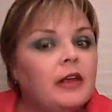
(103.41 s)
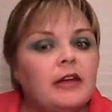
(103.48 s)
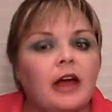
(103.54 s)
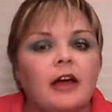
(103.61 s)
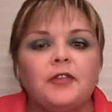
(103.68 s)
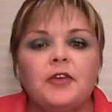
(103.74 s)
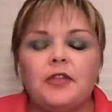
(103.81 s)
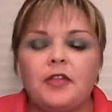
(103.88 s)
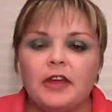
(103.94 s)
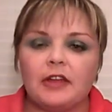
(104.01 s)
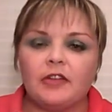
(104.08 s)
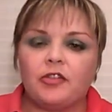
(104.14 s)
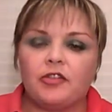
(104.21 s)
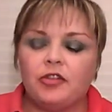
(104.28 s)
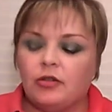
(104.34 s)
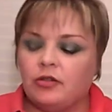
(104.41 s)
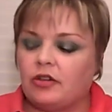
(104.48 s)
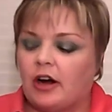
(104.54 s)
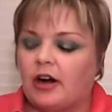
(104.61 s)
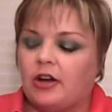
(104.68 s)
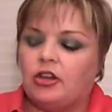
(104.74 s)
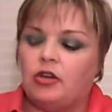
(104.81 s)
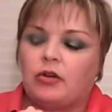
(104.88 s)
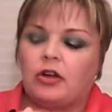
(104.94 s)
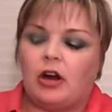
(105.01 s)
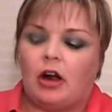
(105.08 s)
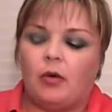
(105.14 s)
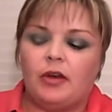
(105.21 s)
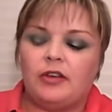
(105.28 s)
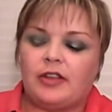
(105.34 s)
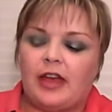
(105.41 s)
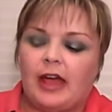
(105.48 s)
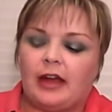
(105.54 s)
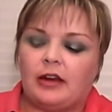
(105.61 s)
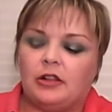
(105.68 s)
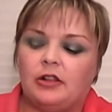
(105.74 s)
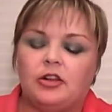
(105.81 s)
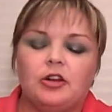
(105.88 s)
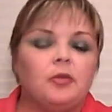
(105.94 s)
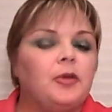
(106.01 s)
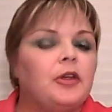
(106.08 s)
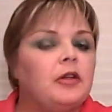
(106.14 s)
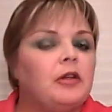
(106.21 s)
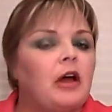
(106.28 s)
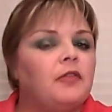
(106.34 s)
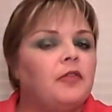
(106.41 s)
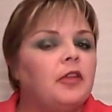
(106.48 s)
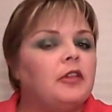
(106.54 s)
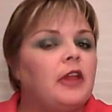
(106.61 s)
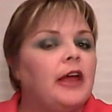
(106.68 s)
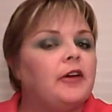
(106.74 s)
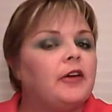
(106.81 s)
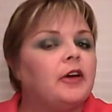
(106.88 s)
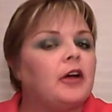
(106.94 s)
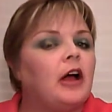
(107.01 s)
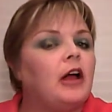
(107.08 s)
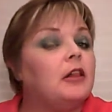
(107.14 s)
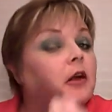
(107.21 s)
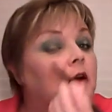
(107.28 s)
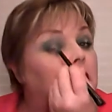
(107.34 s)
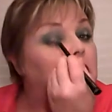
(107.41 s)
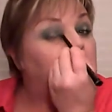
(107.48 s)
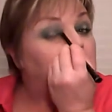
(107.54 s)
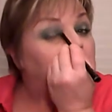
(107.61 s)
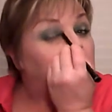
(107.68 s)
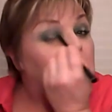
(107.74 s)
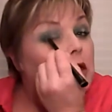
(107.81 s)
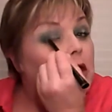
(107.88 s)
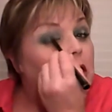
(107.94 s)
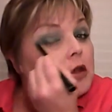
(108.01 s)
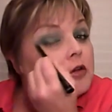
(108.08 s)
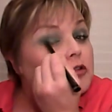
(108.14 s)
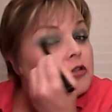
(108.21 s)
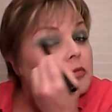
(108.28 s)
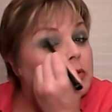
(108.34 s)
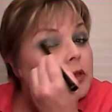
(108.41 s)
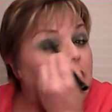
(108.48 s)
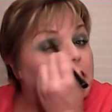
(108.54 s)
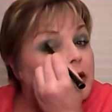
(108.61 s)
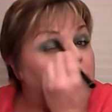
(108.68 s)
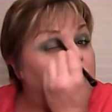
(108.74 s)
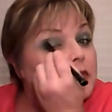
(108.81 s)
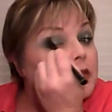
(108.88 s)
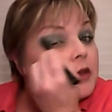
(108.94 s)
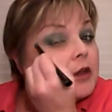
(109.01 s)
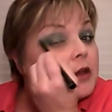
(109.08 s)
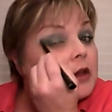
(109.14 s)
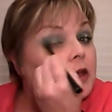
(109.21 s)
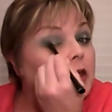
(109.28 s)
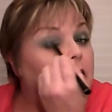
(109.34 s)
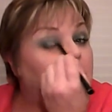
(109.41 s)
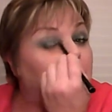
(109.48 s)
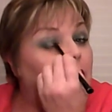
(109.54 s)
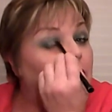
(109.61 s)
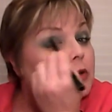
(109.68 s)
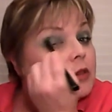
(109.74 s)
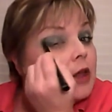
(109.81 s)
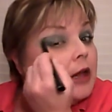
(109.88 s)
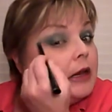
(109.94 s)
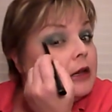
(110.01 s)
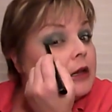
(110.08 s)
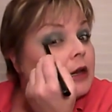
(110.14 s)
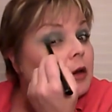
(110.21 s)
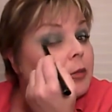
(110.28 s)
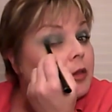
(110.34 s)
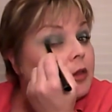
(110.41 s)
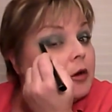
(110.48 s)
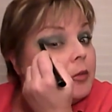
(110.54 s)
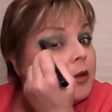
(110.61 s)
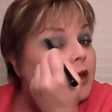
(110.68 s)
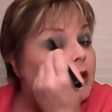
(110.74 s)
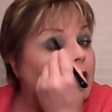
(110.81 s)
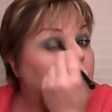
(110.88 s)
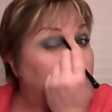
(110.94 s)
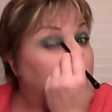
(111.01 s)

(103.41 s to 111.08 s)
Now, if you think it's too dark, you can always add a little bit of the lighter color and just blend everything in again, and that will lighten it up a little bit.